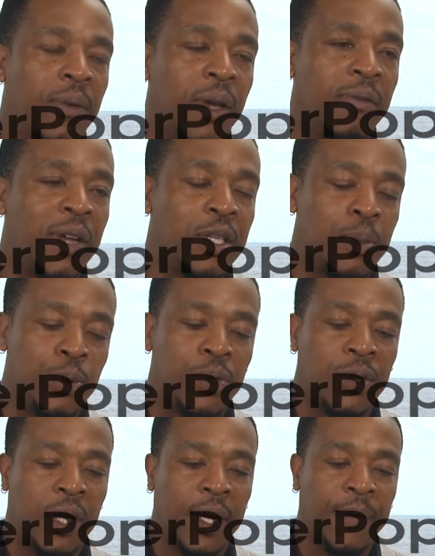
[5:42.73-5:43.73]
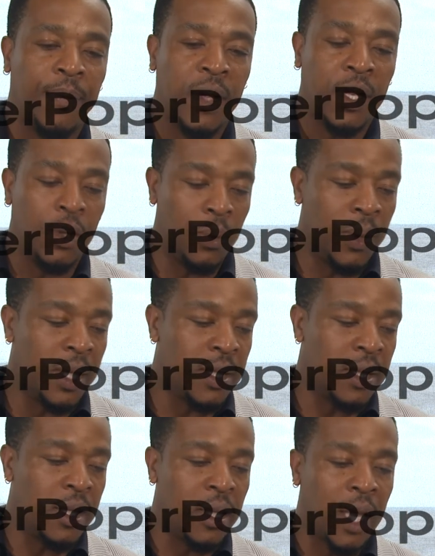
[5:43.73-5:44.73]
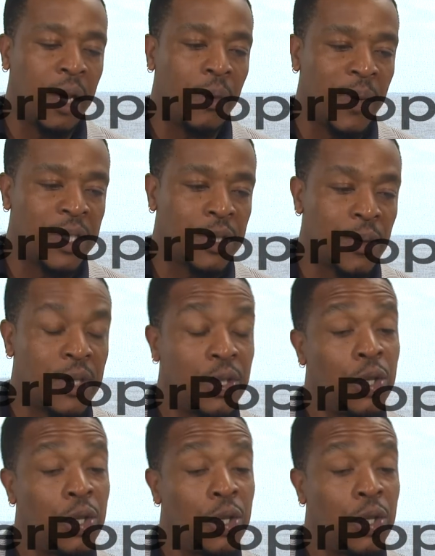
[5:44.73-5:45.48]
and vegetables, uh, you know, into the, a lot of the restaurants.